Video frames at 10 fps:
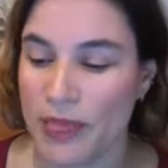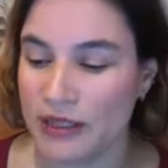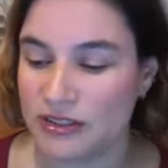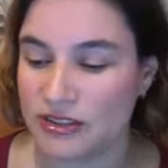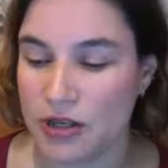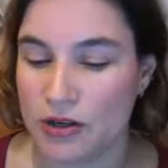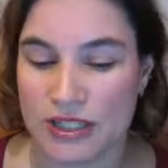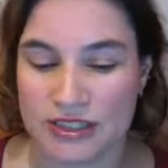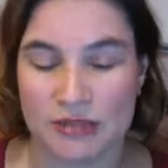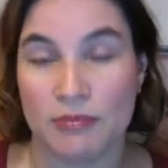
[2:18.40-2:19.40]
So
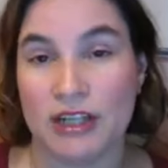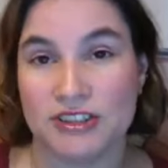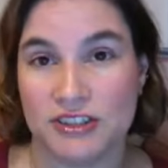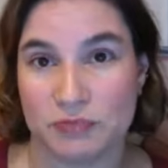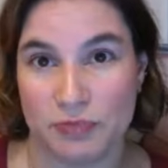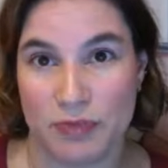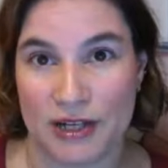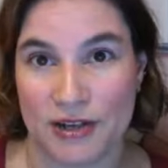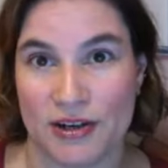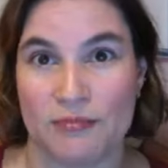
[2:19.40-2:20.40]
it's a much
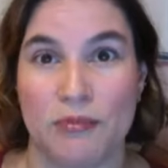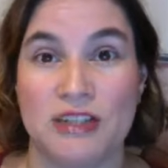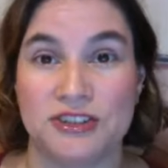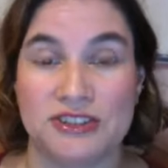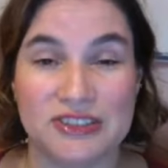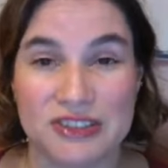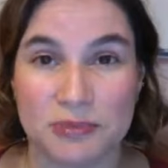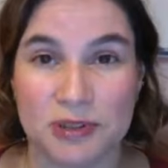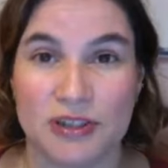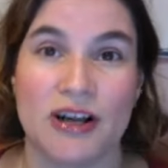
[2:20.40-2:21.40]
better, much
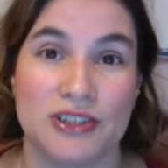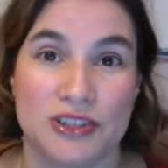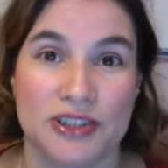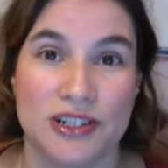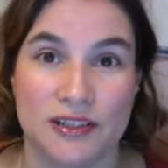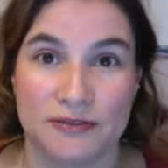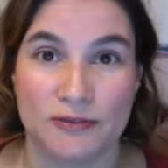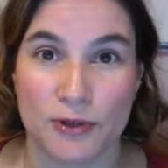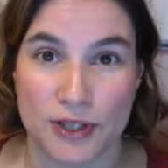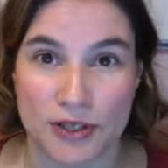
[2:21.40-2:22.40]
simpler alternative
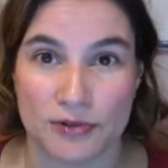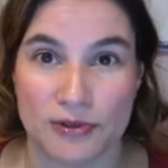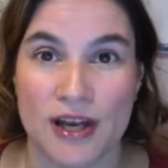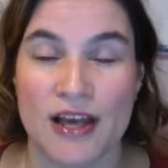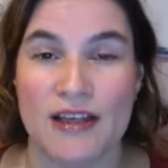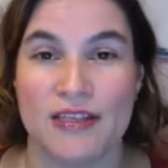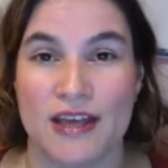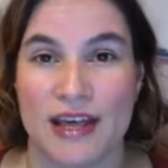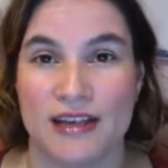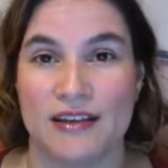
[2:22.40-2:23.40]
for you
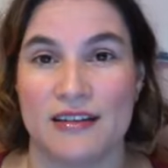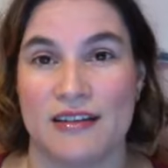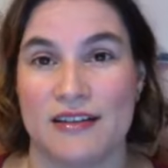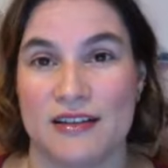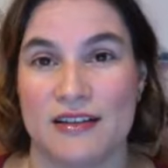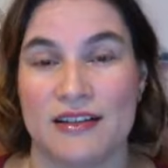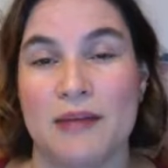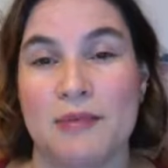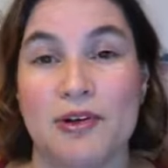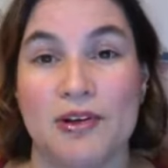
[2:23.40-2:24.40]
than the
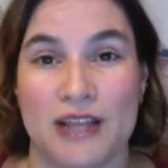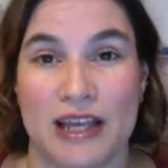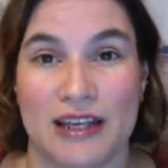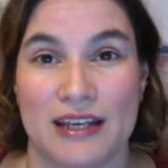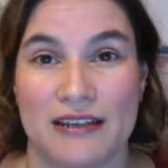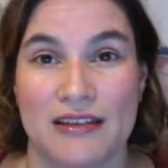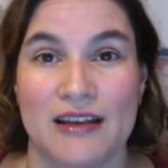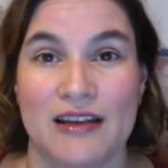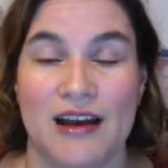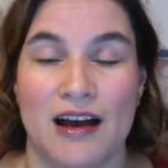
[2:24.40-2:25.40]
chemical-laden,
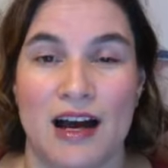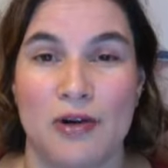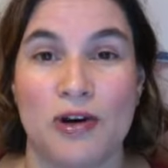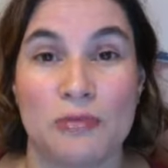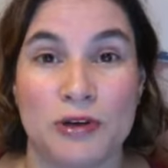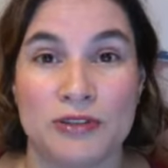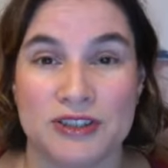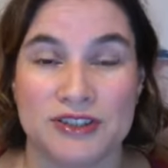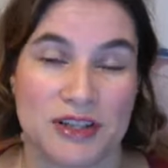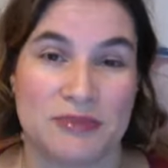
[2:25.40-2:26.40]

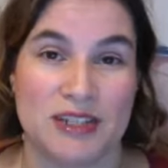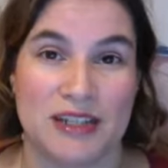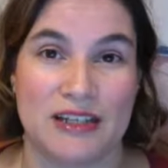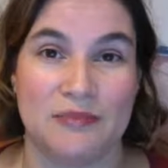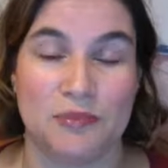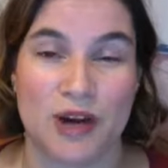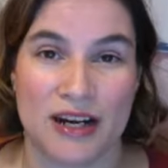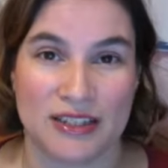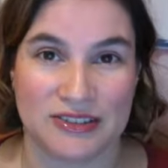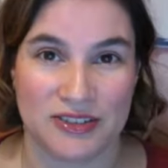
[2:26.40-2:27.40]
hormone-disrupting
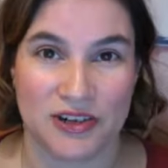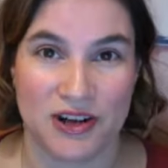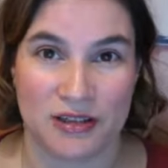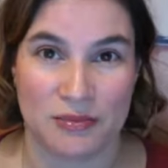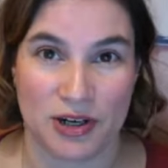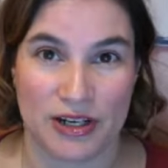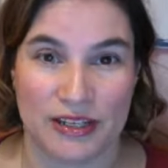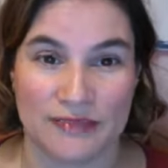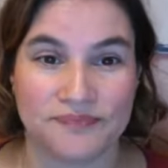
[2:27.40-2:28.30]
products that are on the market